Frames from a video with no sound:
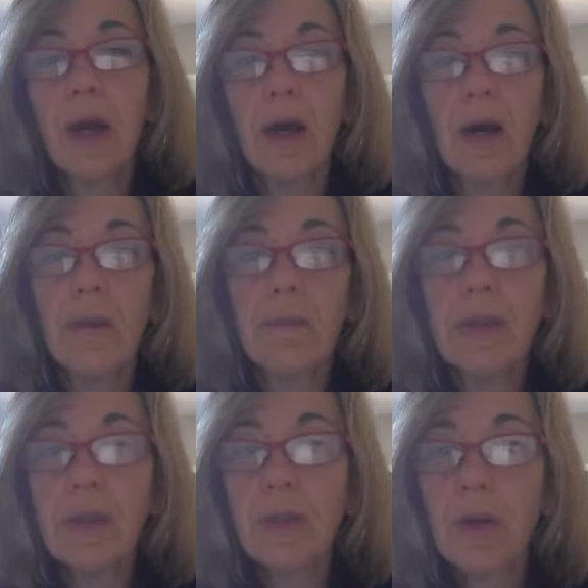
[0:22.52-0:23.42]

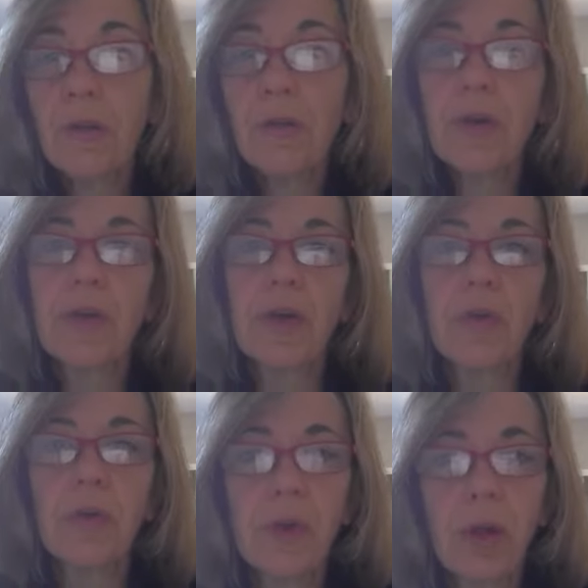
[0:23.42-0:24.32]
In this conference, there
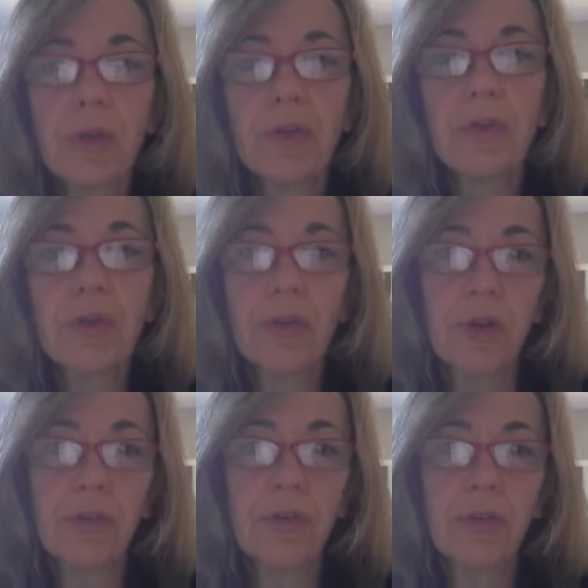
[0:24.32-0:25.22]
was a lot of
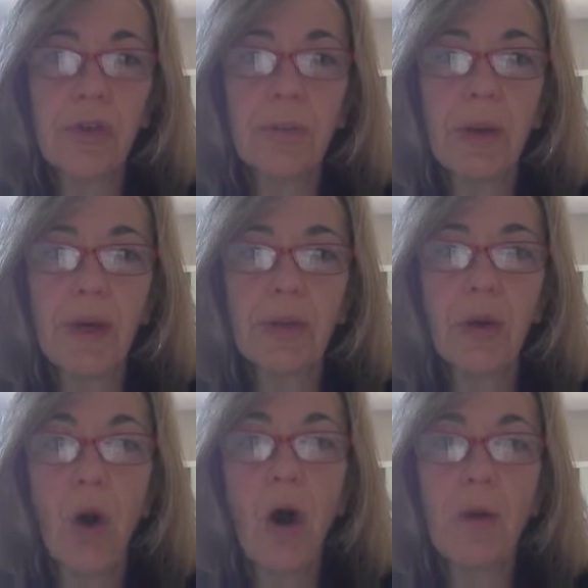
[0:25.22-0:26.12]
discussions about
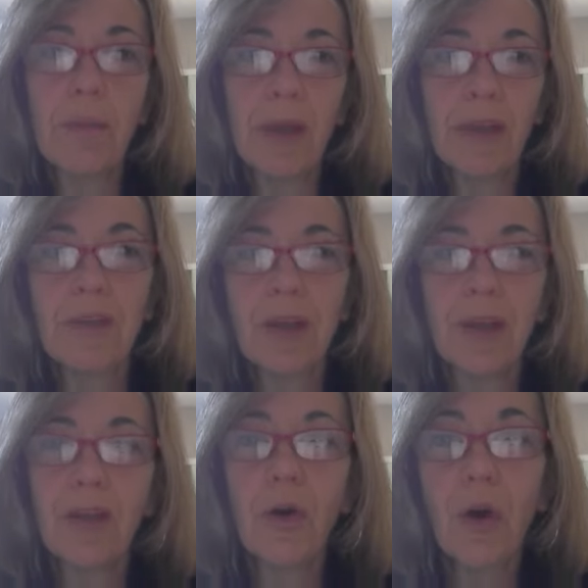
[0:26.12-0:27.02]
the omics
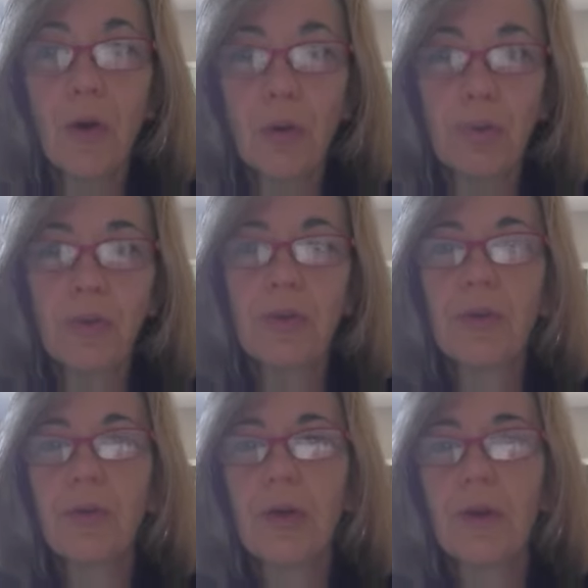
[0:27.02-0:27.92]
and the ohms,
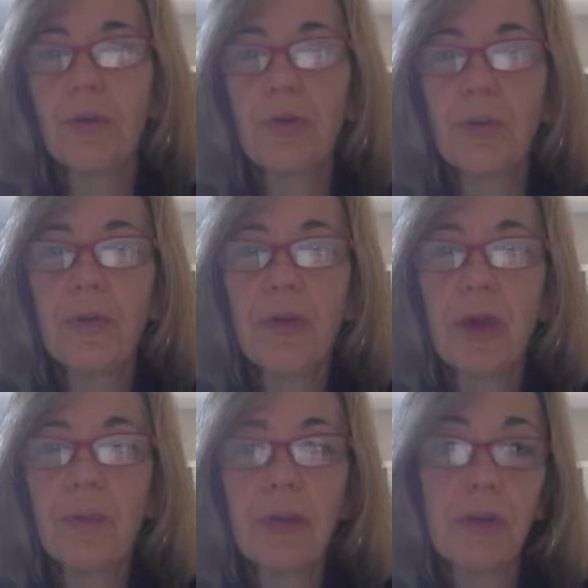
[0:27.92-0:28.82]
from the
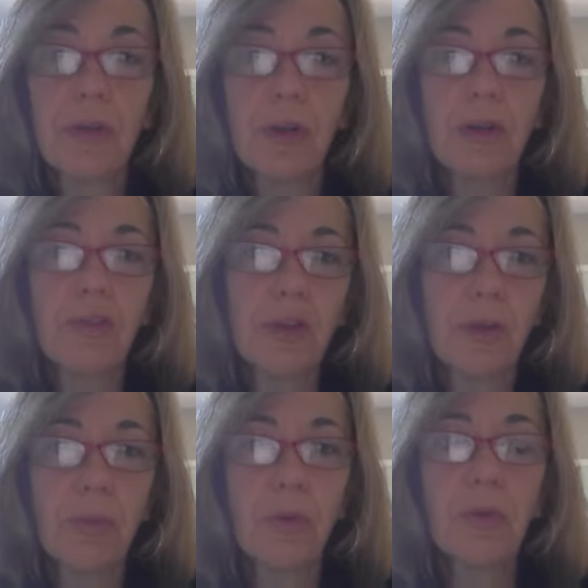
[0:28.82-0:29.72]
very
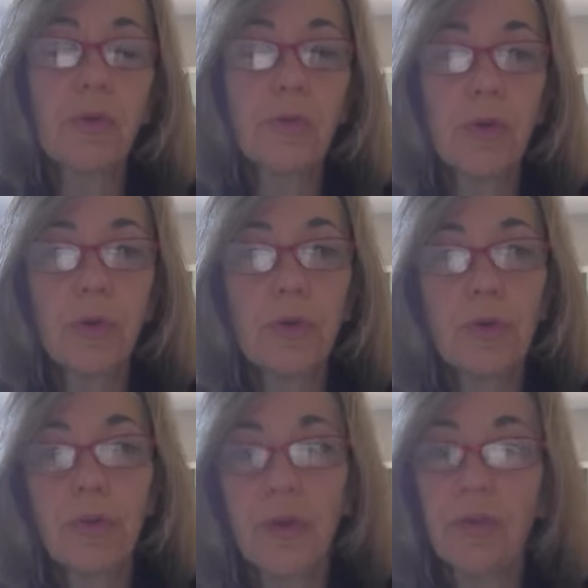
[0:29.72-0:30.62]
methodological point of view to
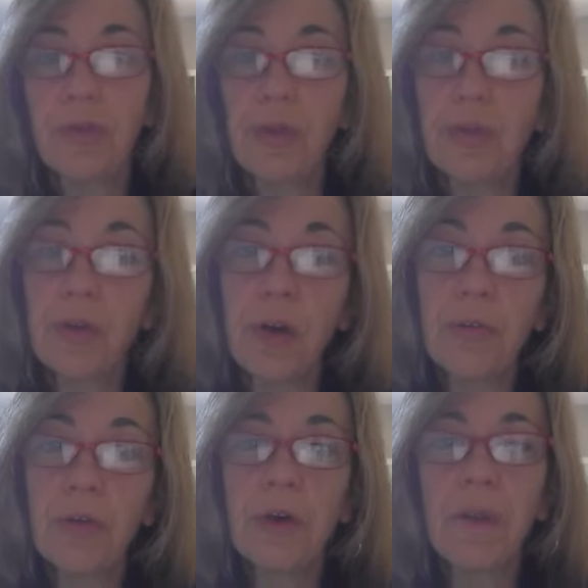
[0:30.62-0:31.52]
the very
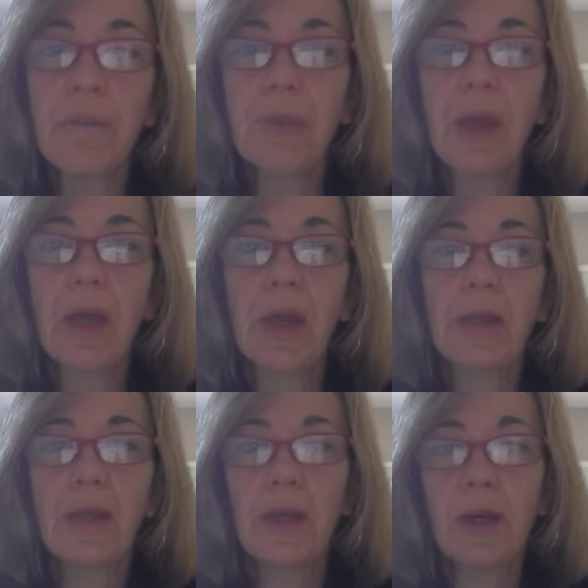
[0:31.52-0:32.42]
philosophical.
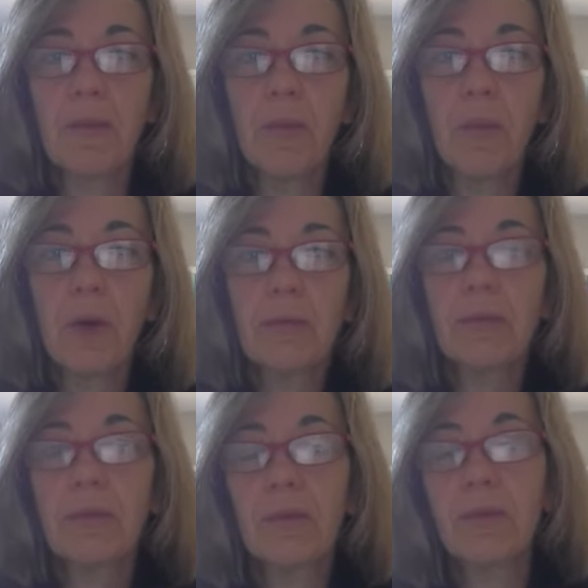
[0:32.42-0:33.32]
And
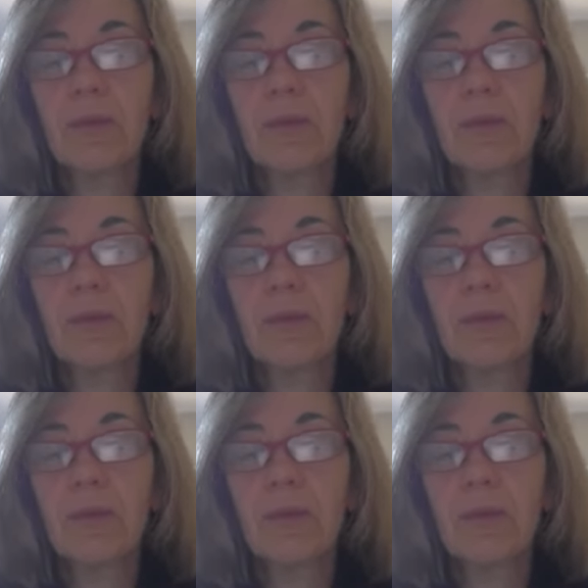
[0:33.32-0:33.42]
one